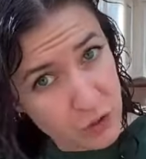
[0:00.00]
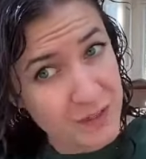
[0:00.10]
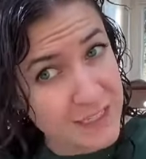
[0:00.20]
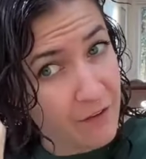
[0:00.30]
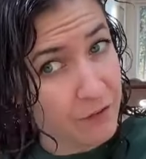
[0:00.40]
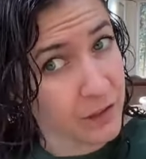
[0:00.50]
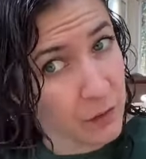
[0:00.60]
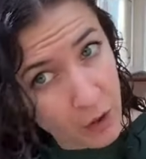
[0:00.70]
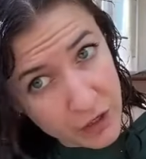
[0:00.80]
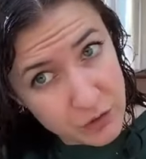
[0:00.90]
you would definitely
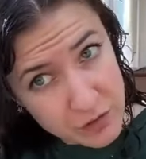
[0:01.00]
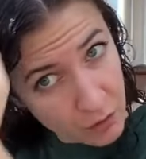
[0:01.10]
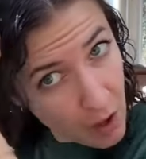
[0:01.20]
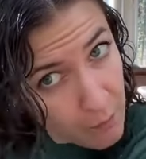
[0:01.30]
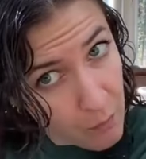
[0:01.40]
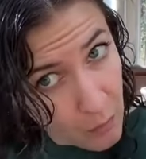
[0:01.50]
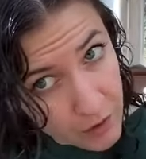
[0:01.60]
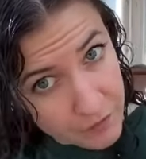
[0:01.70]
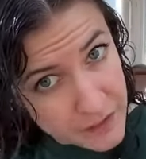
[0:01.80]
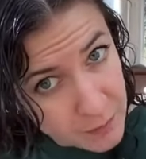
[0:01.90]
want to use a lot more
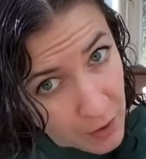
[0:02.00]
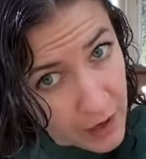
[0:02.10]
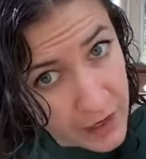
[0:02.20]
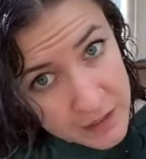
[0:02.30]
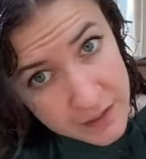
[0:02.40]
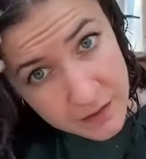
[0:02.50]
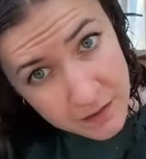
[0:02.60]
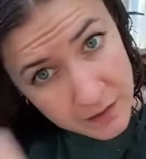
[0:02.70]
of this product.